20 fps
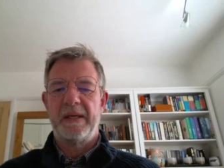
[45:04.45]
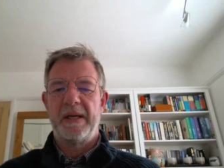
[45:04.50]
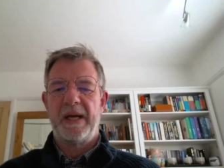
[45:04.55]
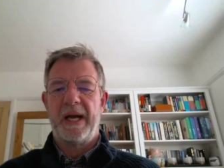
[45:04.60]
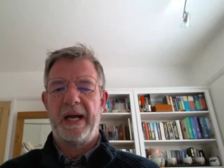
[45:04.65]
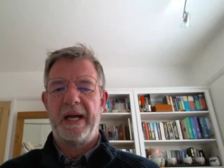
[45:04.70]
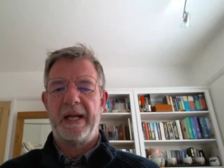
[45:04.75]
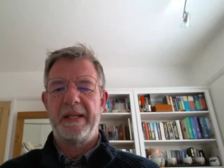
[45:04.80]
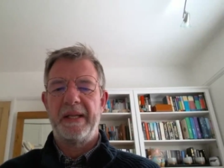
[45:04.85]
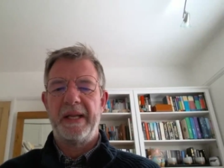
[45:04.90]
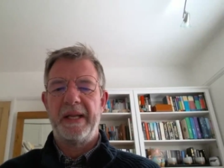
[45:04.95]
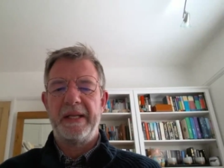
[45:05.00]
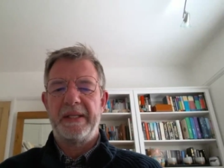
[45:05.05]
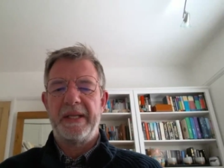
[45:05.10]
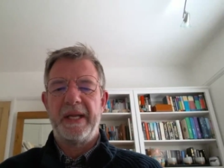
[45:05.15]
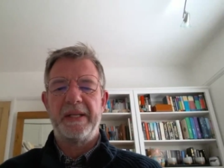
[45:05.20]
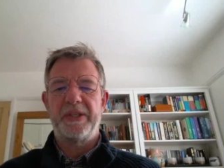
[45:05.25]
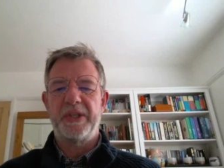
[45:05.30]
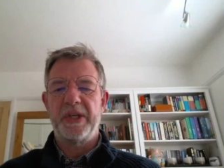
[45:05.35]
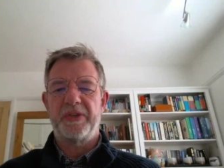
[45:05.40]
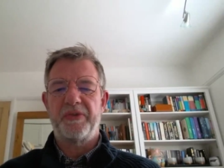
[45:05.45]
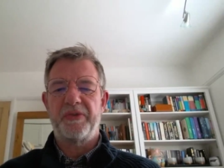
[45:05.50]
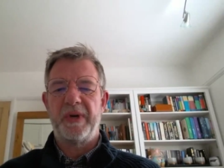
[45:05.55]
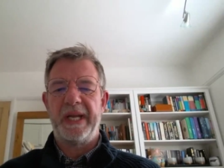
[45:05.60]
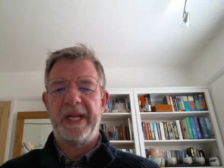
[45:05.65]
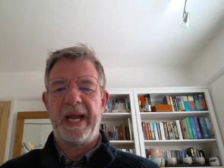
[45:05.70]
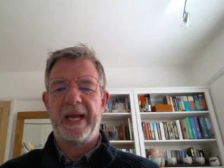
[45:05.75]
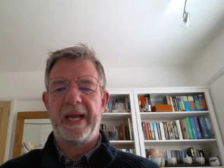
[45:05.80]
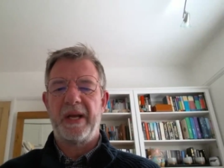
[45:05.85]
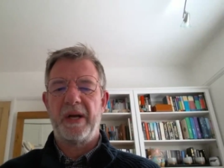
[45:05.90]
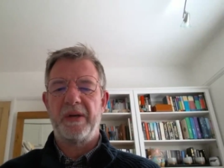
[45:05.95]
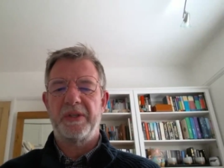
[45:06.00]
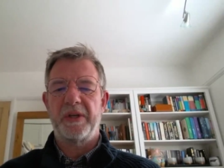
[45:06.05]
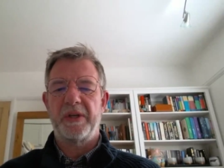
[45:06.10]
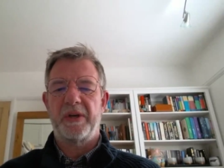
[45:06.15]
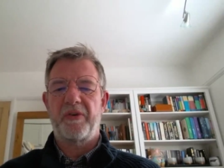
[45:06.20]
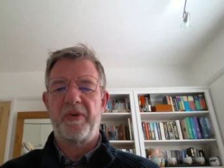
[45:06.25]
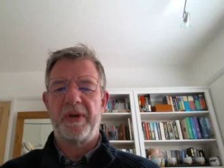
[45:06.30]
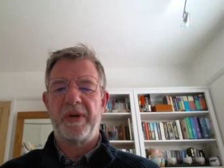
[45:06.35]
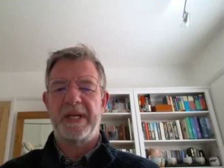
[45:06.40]
And it just really echoes
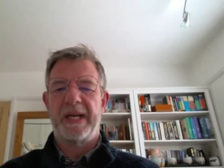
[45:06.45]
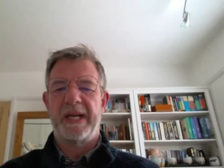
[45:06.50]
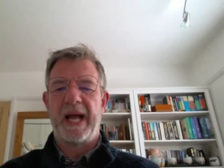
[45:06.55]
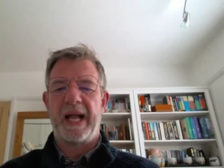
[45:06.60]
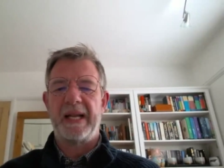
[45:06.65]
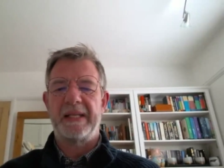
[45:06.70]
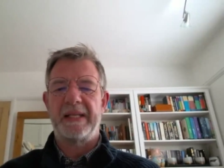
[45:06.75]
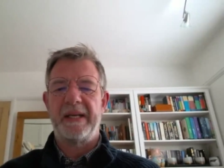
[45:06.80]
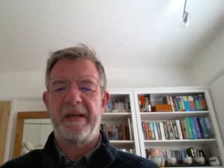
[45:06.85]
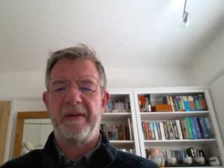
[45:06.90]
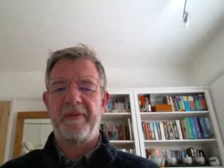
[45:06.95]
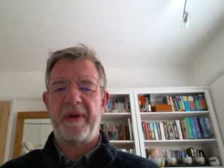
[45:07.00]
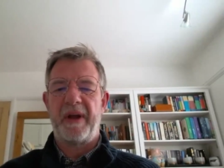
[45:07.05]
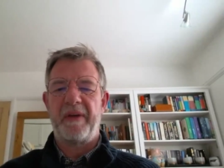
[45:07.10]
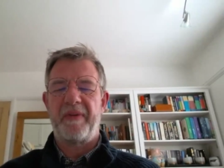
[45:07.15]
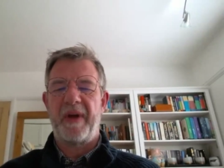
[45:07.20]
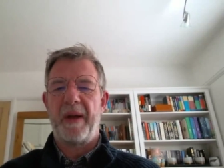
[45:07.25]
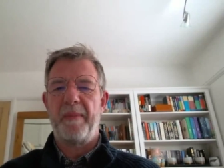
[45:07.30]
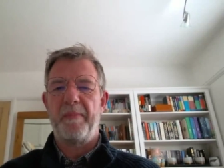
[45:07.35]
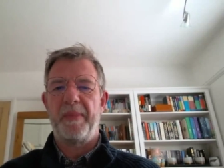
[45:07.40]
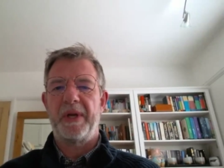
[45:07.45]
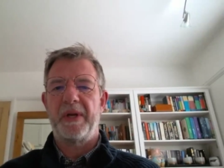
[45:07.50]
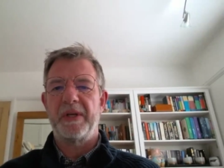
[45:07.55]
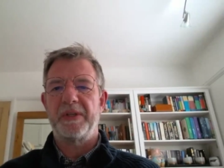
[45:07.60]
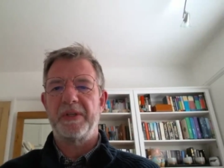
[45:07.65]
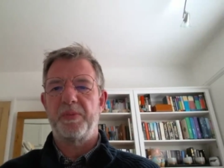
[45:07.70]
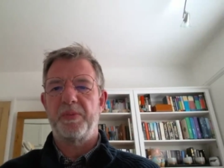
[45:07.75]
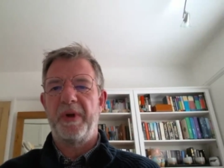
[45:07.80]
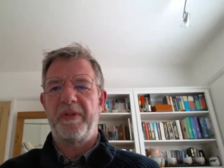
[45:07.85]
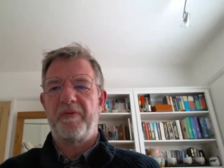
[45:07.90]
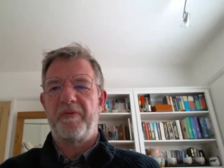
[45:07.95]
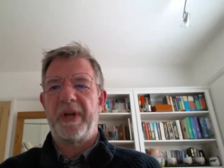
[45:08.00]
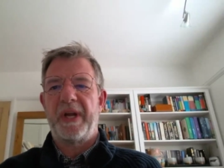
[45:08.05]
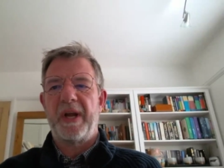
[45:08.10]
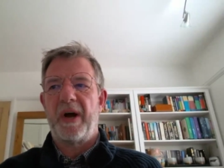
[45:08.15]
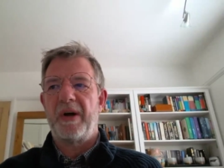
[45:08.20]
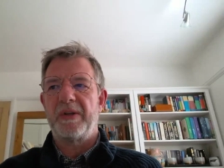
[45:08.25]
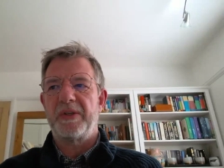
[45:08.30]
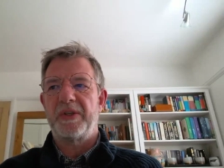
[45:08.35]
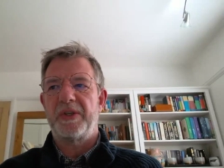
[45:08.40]
the criticality of FM, because with
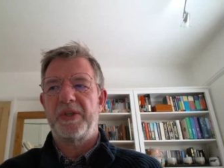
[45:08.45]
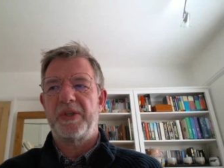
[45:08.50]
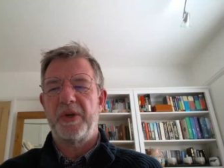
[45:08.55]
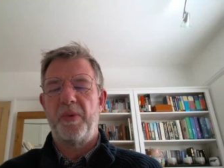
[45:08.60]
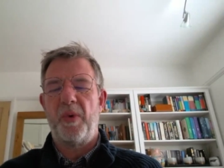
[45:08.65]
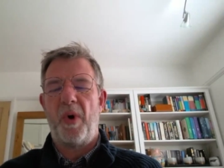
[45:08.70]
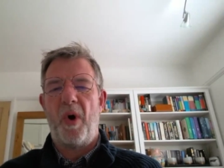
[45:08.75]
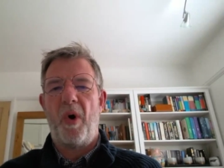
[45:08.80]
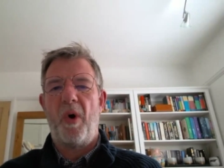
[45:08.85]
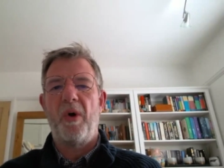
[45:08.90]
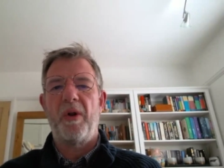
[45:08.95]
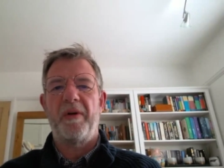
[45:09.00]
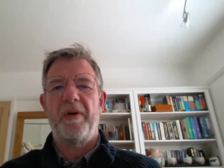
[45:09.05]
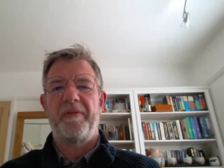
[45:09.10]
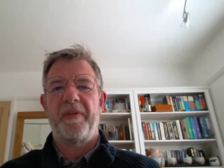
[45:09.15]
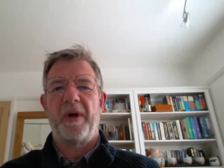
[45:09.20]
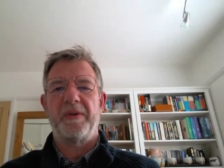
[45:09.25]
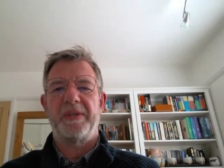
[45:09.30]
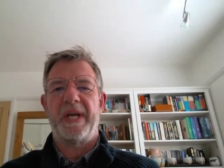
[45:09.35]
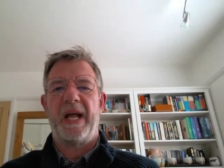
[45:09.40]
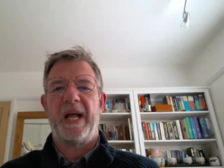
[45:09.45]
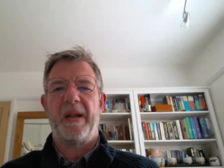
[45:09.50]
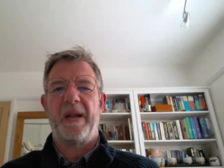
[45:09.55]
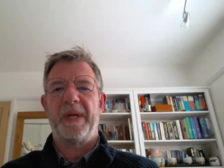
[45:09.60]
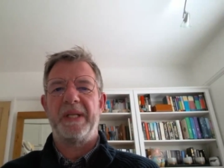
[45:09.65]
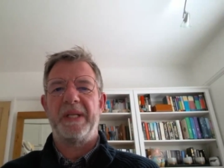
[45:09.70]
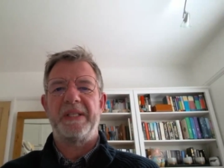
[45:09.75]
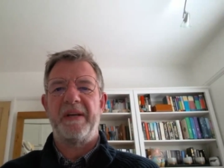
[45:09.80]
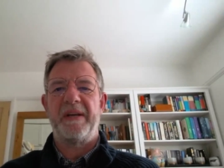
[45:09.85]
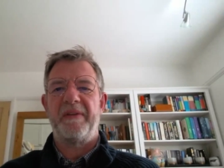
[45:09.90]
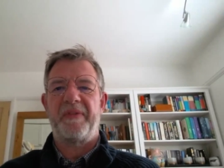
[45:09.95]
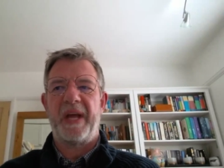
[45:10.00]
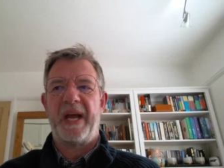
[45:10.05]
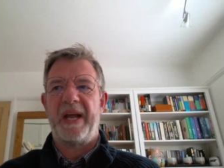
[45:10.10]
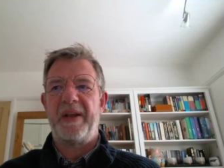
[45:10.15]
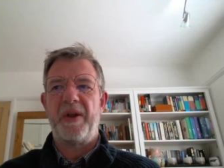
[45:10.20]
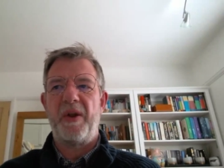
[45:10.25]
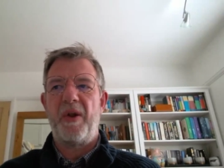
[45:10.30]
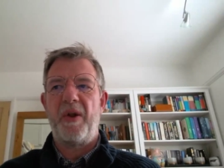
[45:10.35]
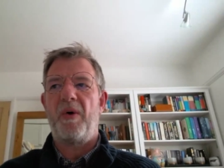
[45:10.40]
regards to all of those elements, if they're
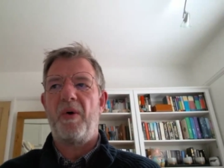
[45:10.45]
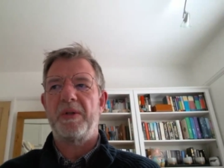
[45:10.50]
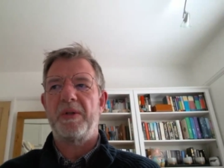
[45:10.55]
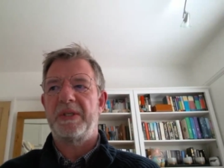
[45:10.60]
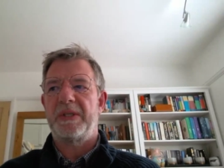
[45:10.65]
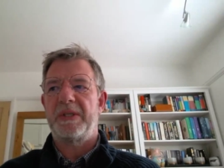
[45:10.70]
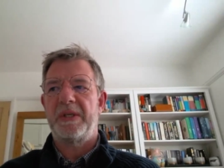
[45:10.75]
not